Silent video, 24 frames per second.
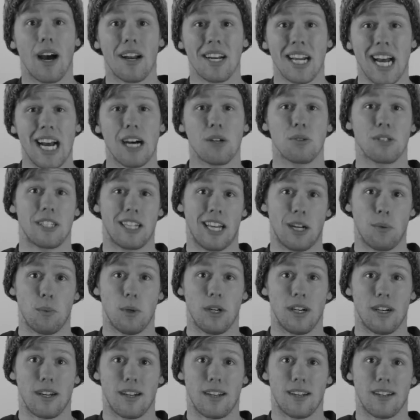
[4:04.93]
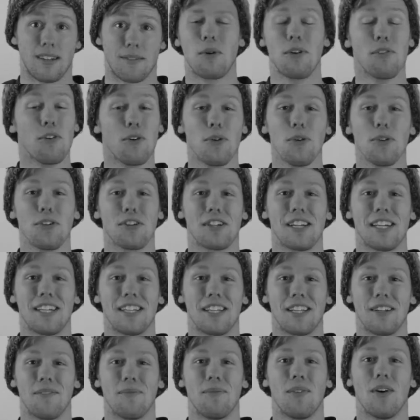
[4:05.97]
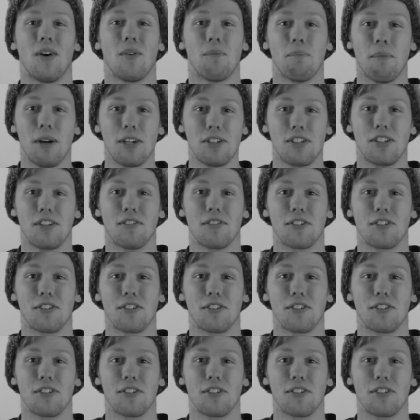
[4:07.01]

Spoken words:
and how do they work? We've all seen them, most of